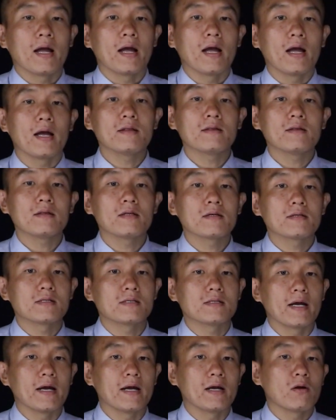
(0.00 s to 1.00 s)
in the
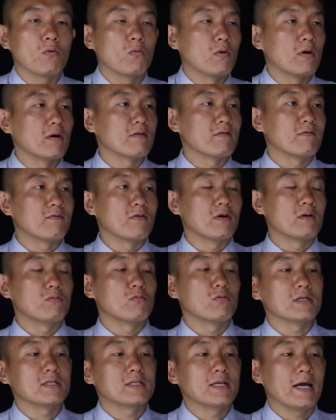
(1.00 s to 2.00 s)
state where the firm
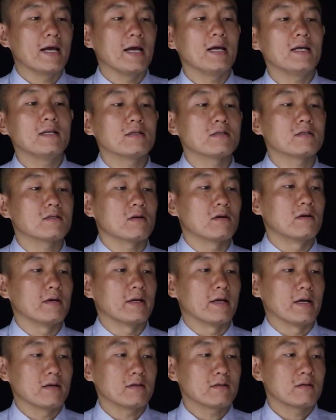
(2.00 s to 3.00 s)
retains its
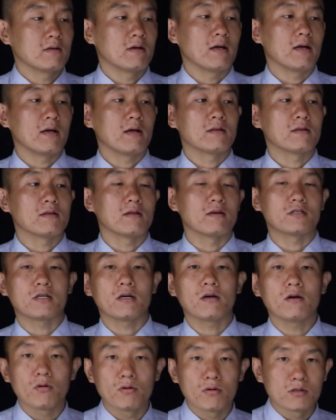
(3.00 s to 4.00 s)
earnings, the
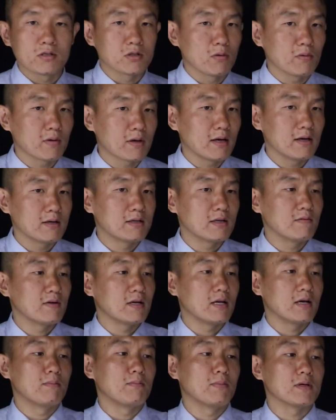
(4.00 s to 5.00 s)
shareholders don't get a
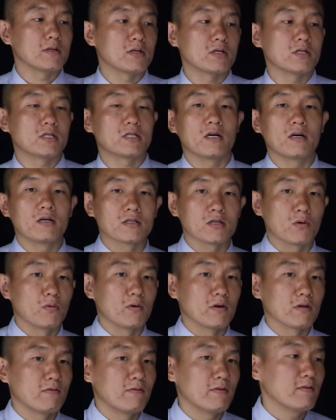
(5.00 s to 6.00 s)
dividend, but their shares are
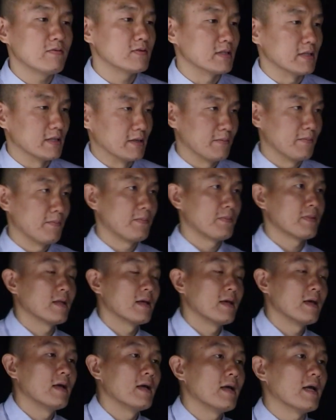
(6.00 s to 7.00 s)
worth 50.
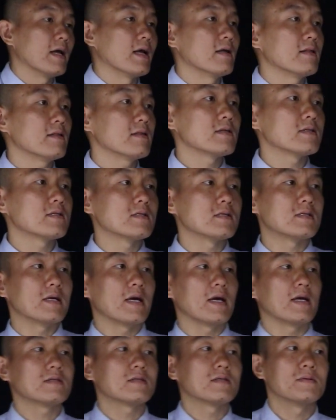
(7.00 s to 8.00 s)
In the
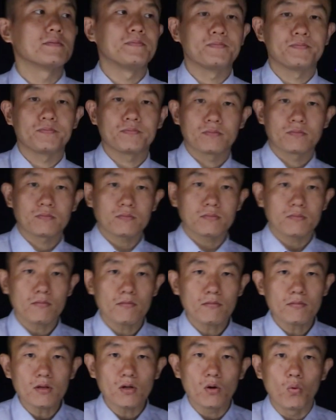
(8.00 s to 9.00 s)
state
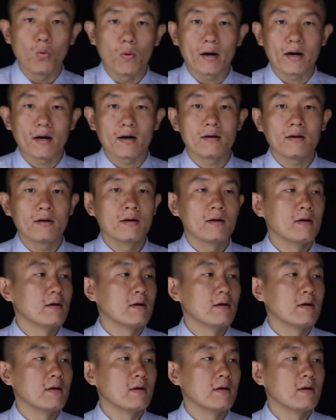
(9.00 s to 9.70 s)
where